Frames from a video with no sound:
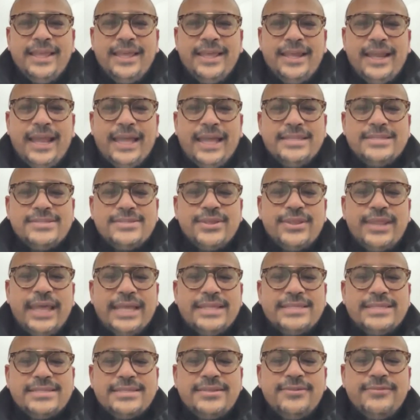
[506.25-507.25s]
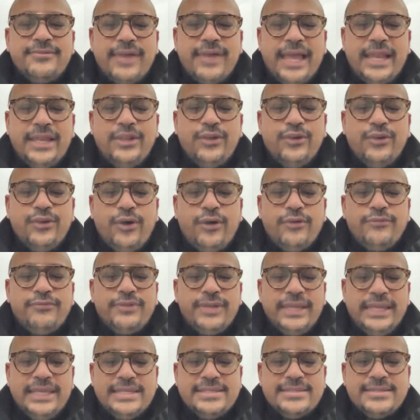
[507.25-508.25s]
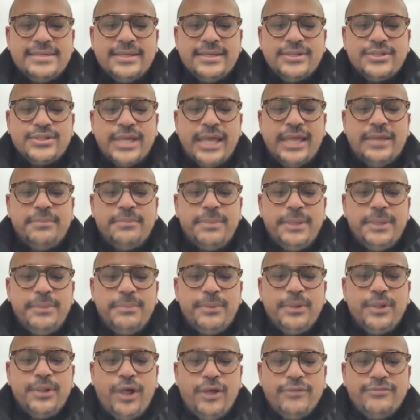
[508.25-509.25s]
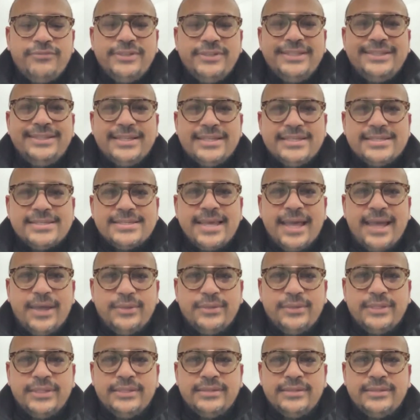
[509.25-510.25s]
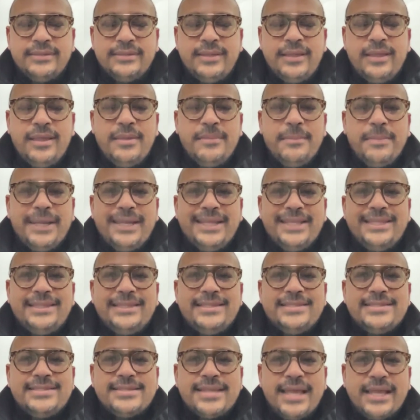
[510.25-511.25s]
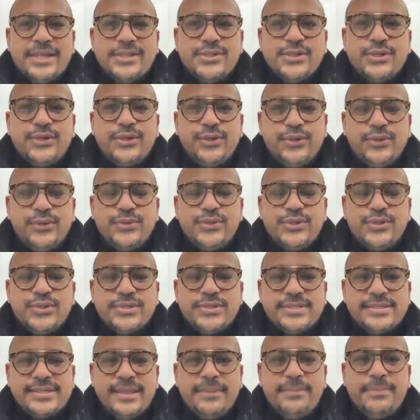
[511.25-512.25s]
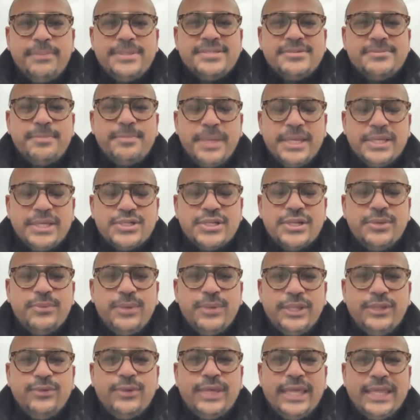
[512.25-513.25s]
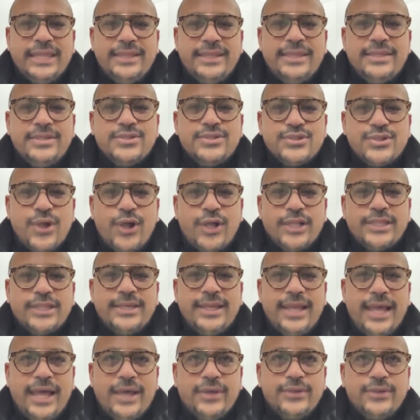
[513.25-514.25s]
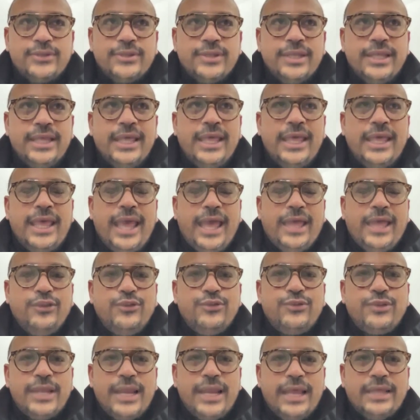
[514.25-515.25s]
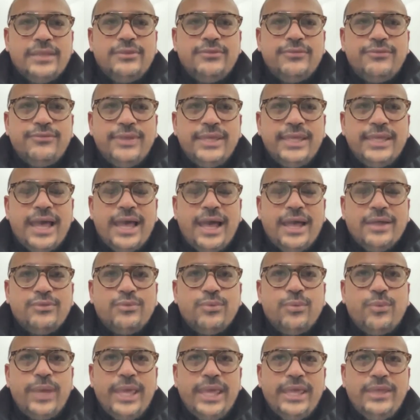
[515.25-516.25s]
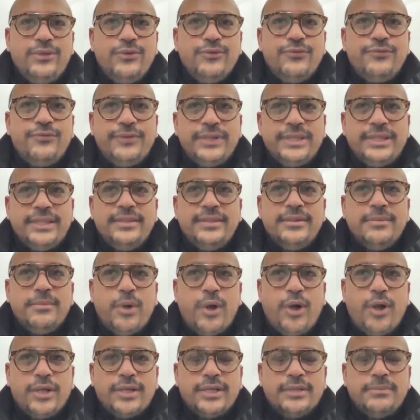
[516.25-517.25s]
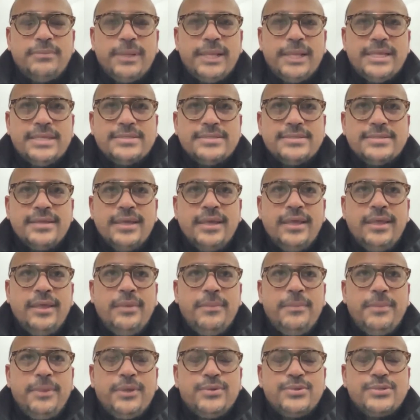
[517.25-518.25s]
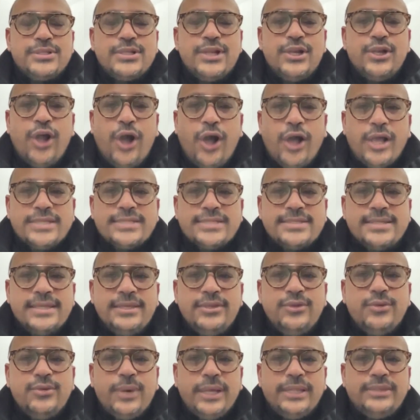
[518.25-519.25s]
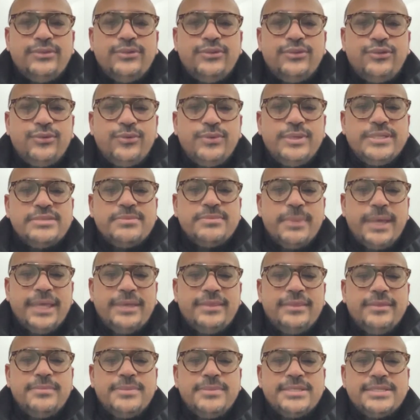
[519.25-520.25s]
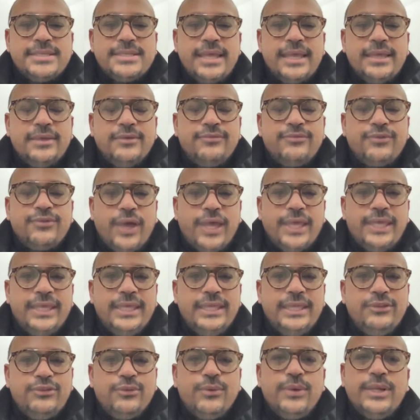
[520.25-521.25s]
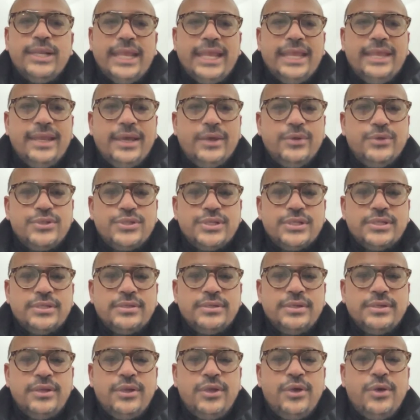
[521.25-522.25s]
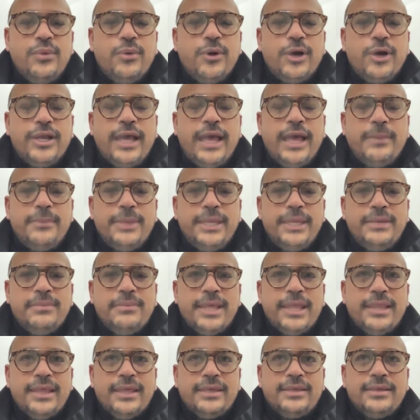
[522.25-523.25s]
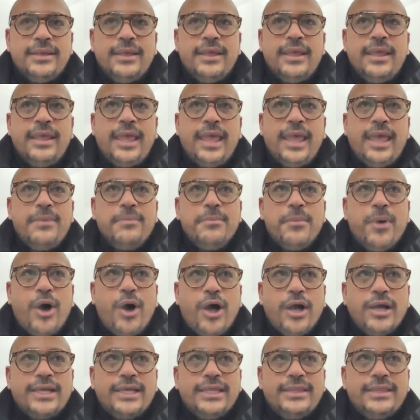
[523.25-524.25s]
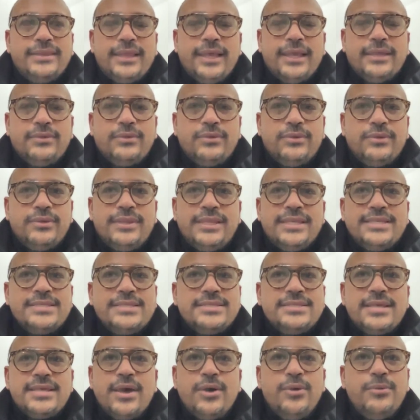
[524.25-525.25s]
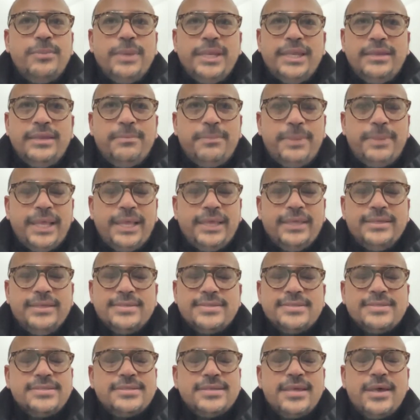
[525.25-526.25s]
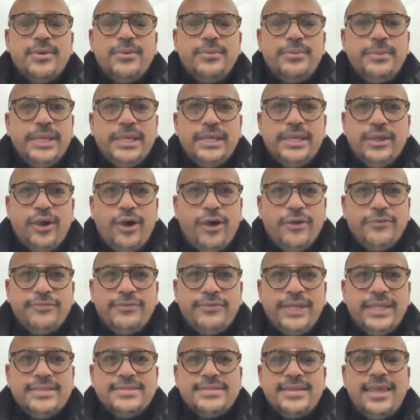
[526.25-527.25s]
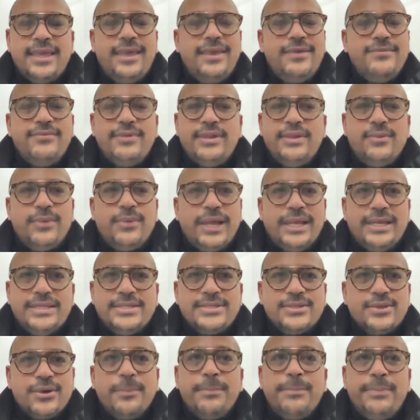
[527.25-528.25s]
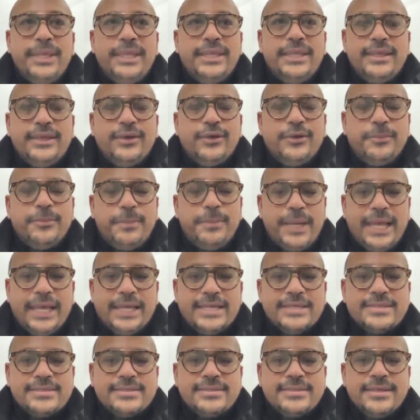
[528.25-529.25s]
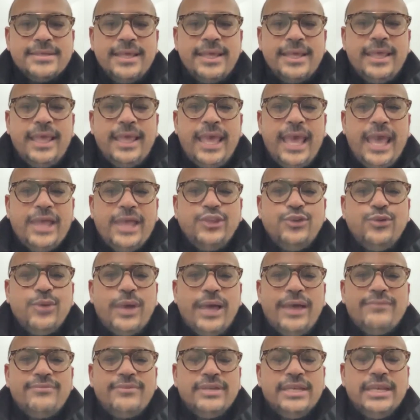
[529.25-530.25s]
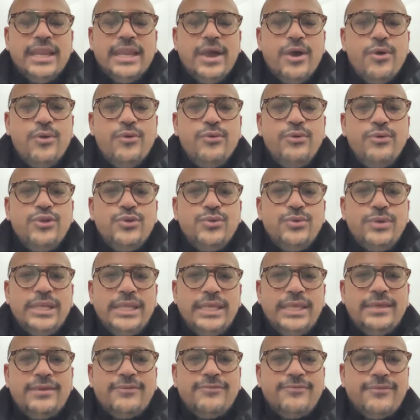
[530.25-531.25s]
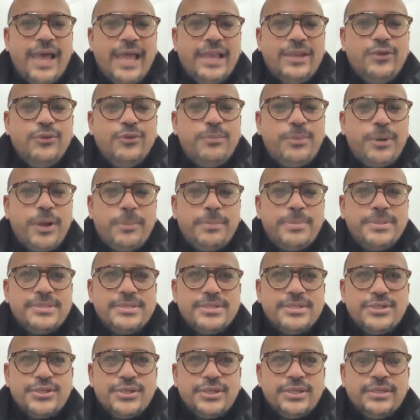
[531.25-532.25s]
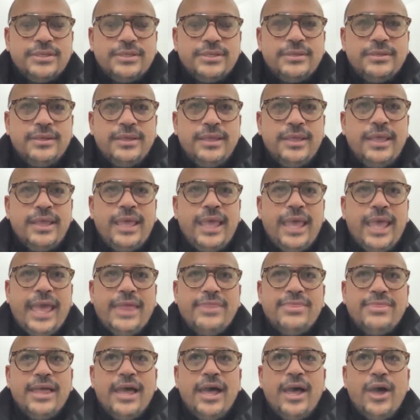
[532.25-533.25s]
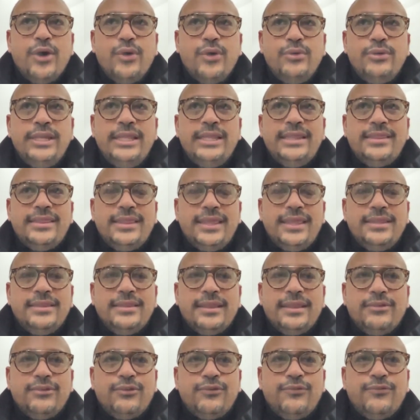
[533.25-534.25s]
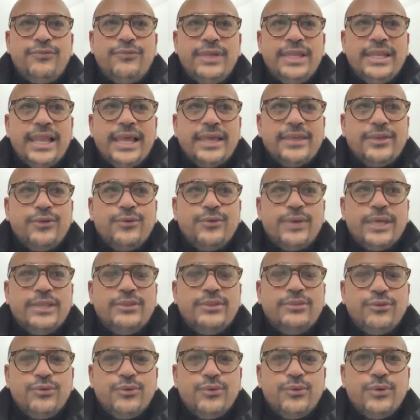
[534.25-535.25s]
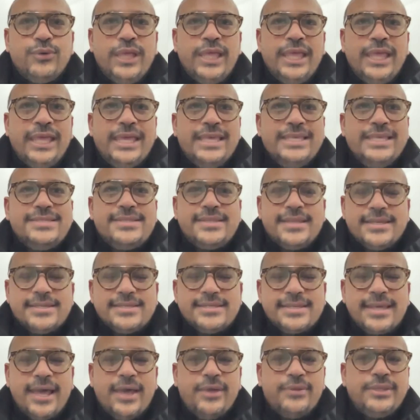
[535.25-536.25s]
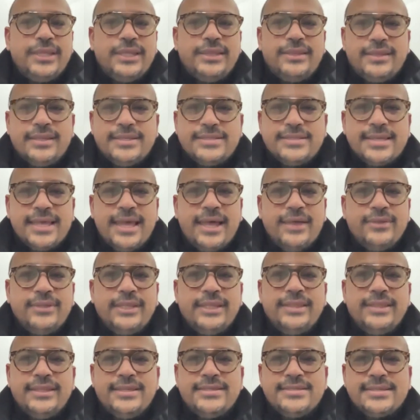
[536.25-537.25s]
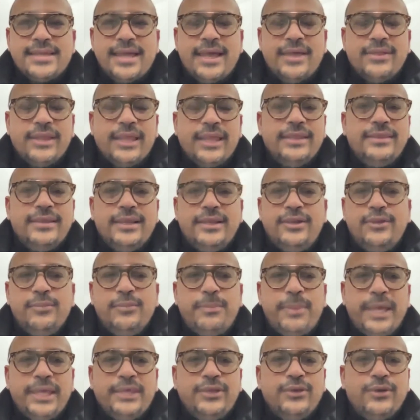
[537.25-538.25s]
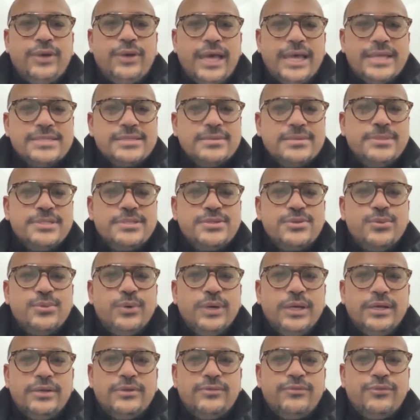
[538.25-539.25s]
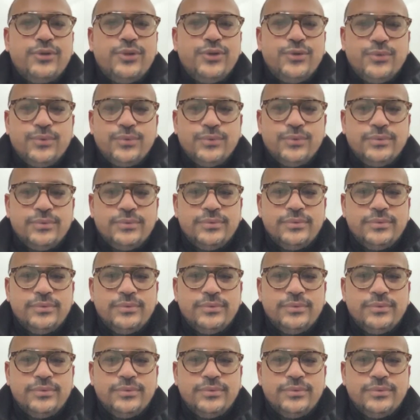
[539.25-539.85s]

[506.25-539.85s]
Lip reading: Right? So that's the value of research, and people often discount it, but it is such a crucial step, especially when you're getting started out and you're trying to figure out where you fit in the marketplace, because the last thing you want to do is make the mistake of going into a red ocean. What do I mean by that? A market that there's so many players, so many offerings, everyone is competing on price, and you have no unique value proposition. And the only thing that you feel like you can do is discount and discount and discount until you're paying your customers to work for you.